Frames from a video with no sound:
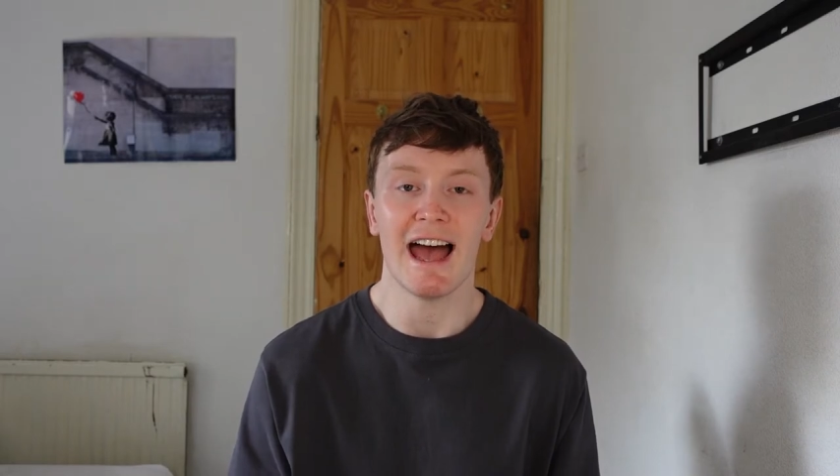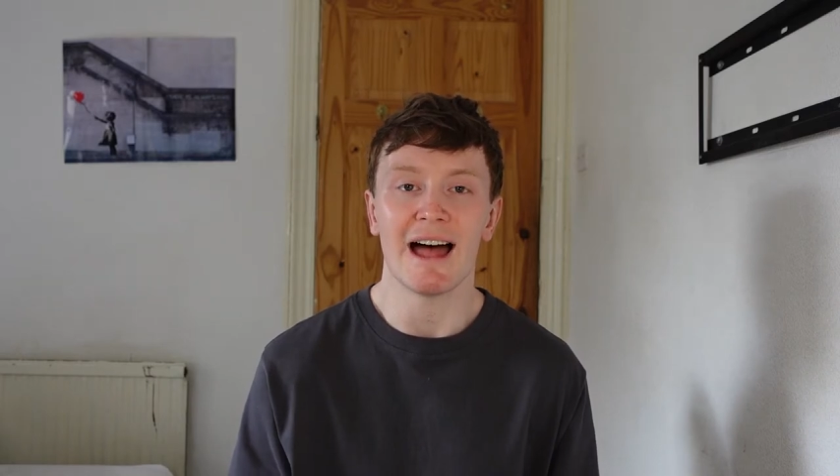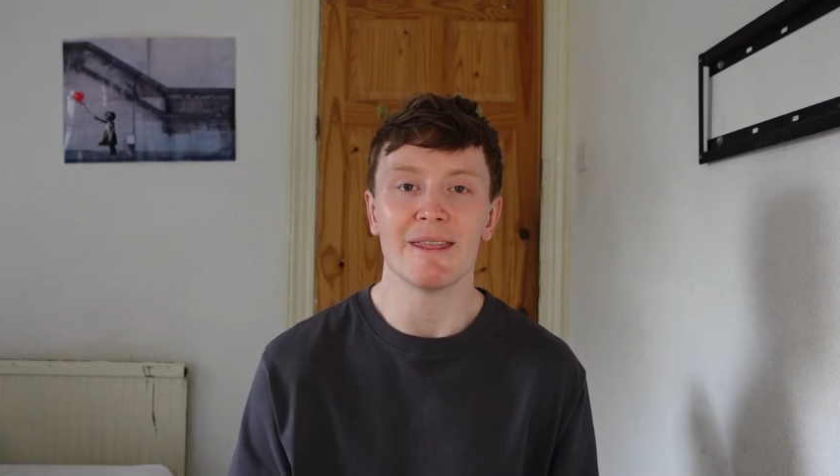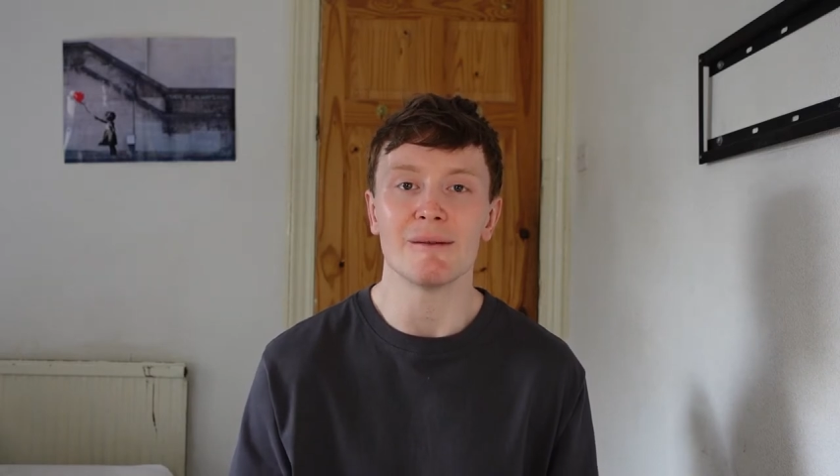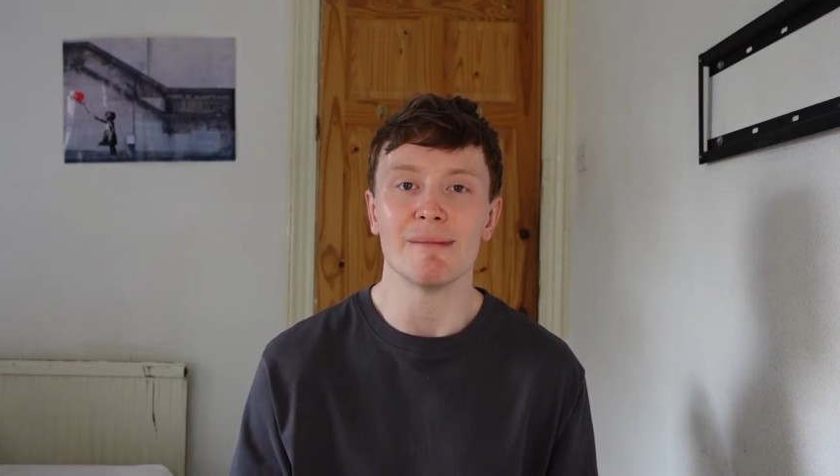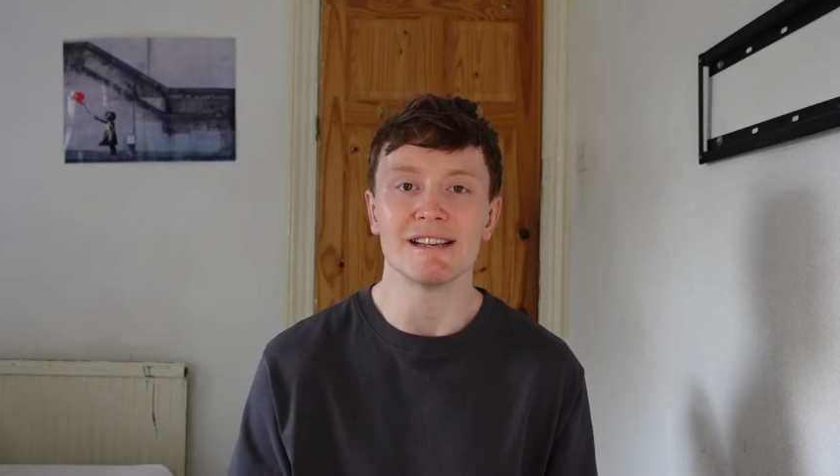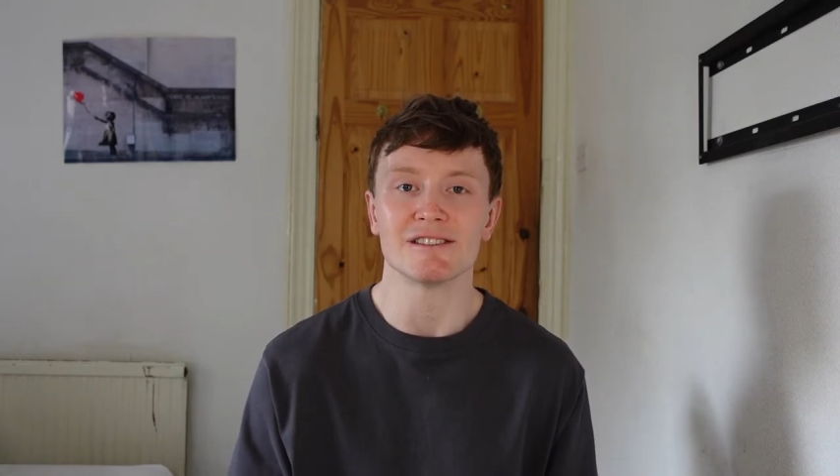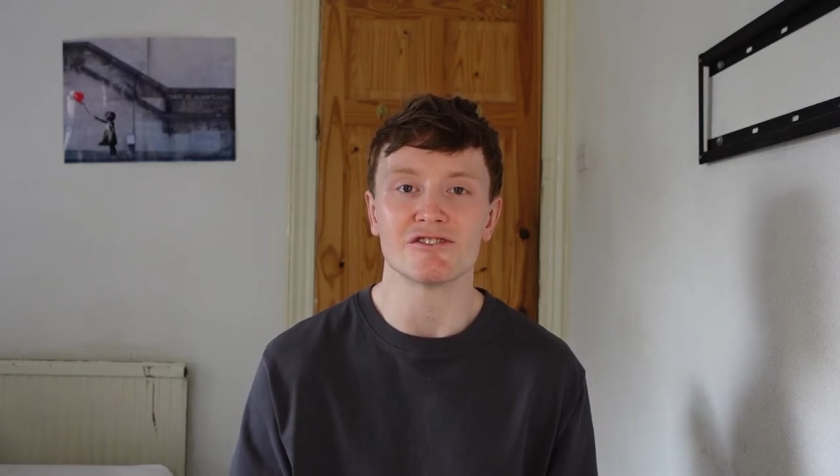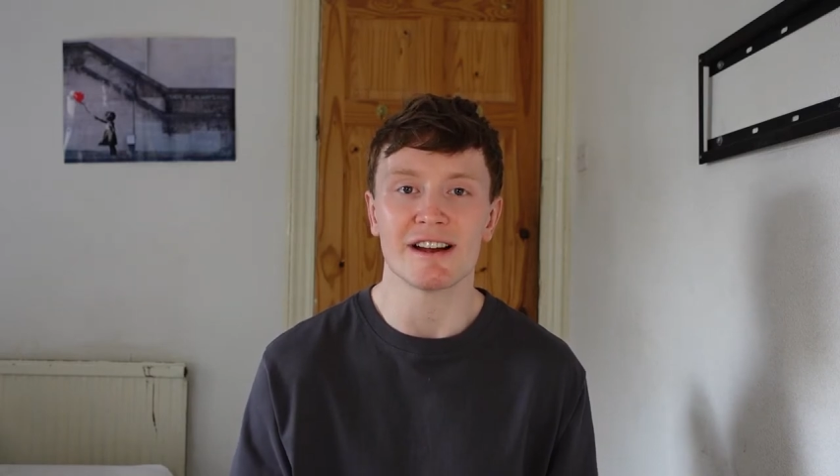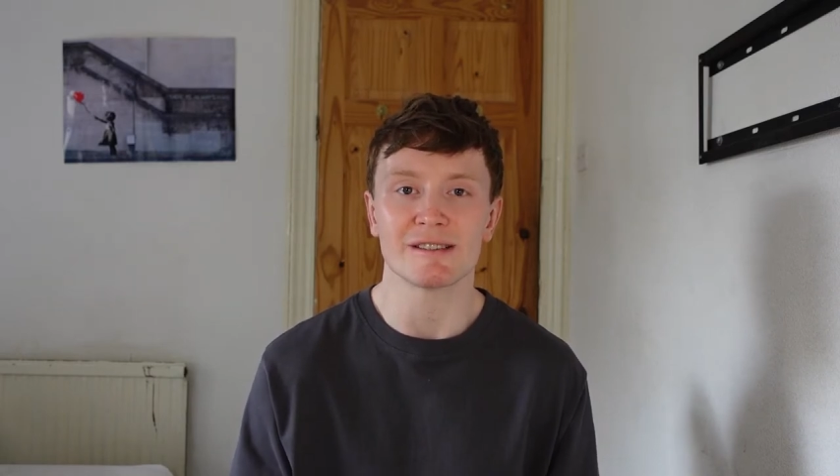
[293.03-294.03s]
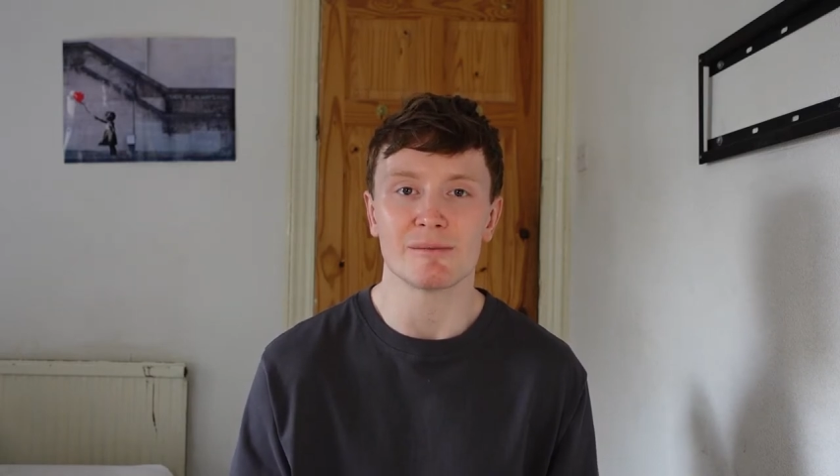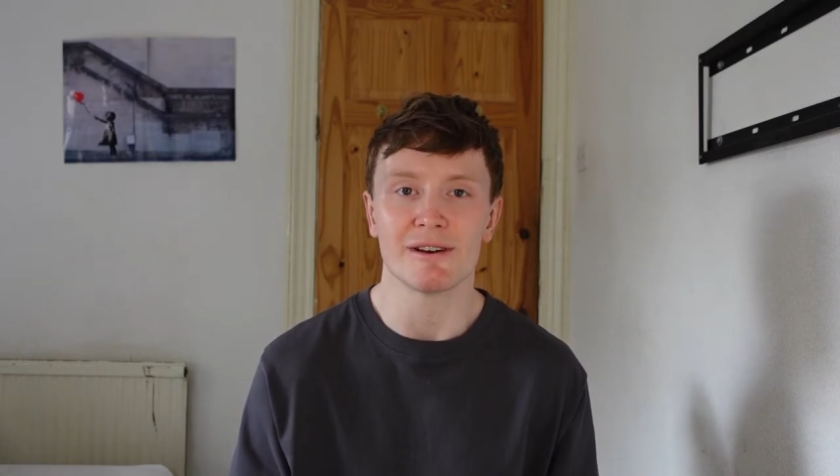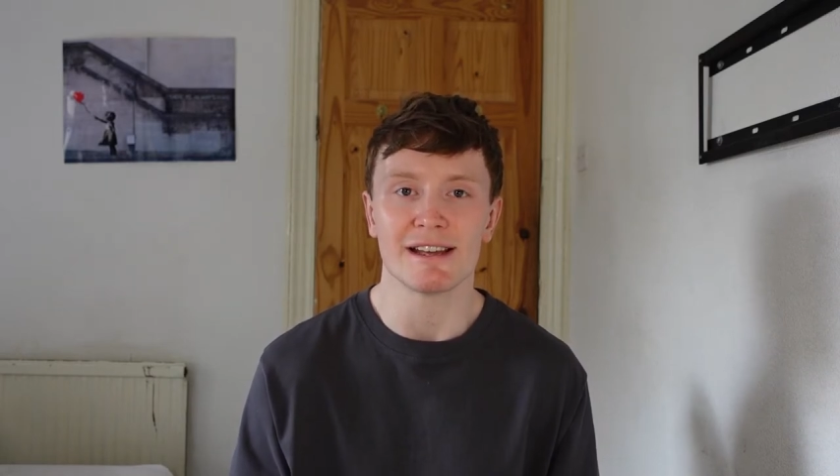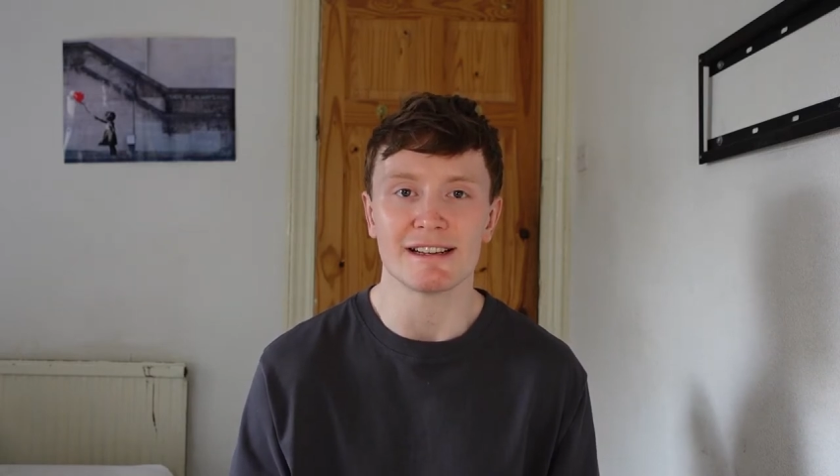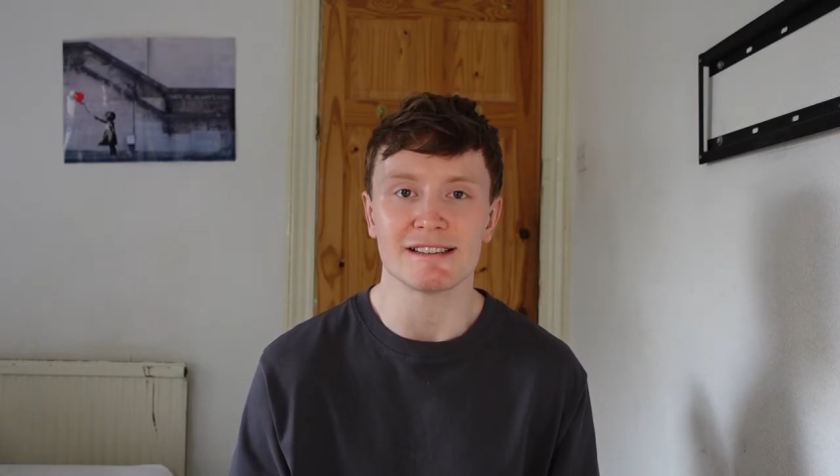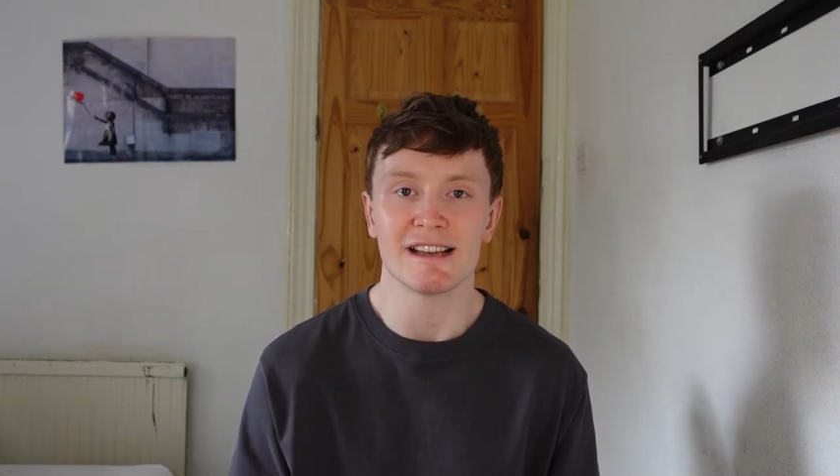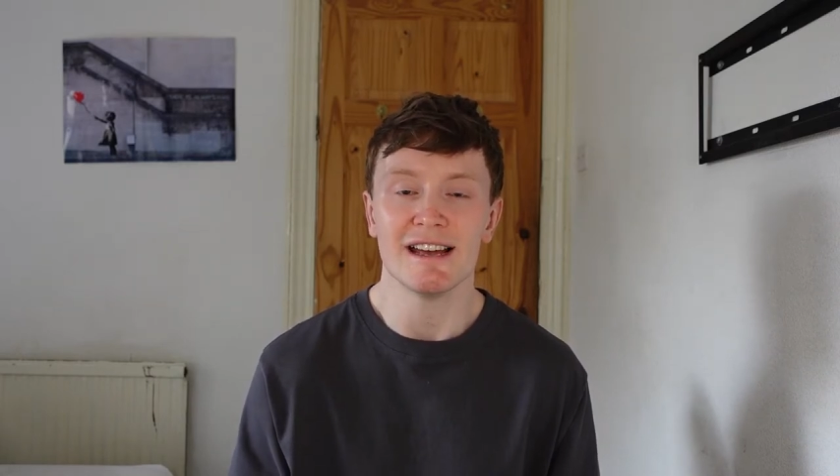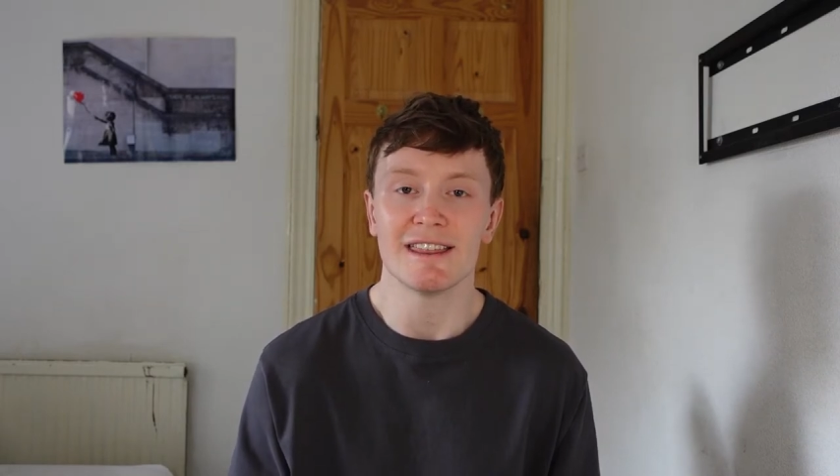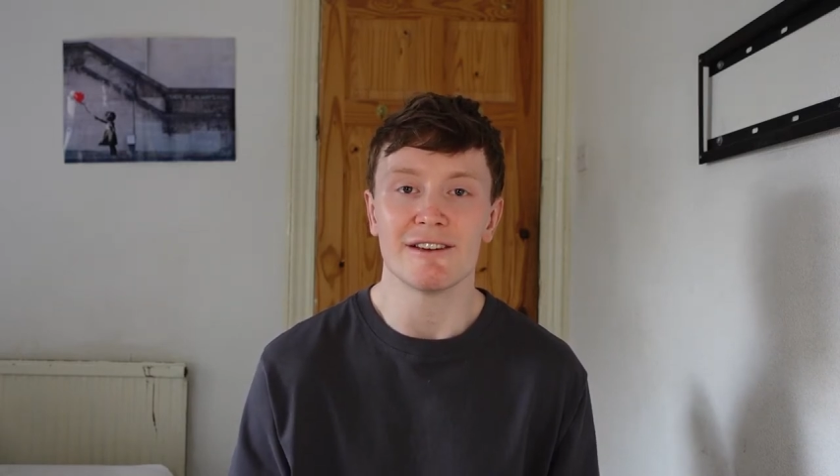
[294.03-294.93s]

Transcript: and the amazing transport links,